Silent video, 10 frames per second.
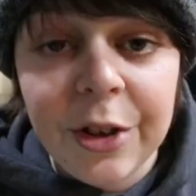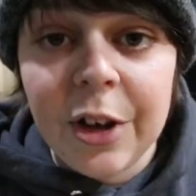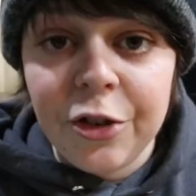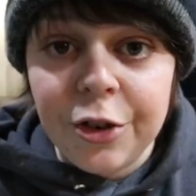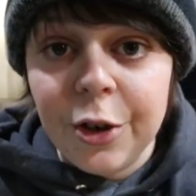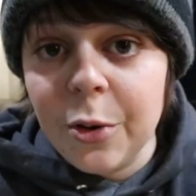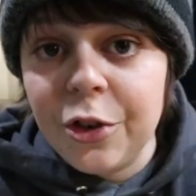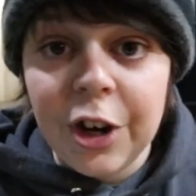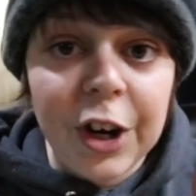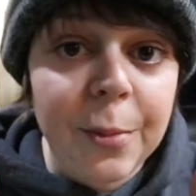You guys should go
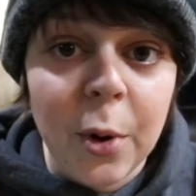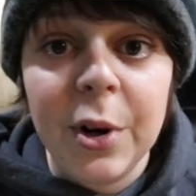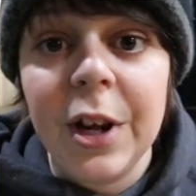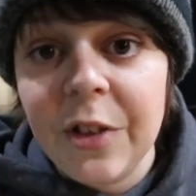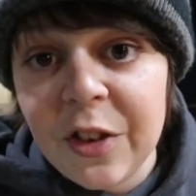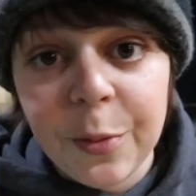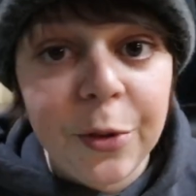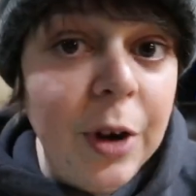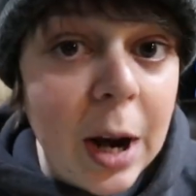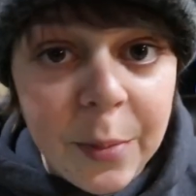check him out, hit that
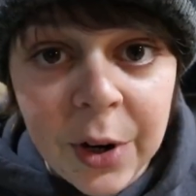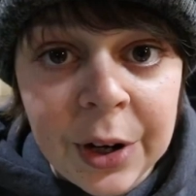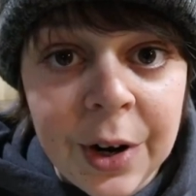subscribe button,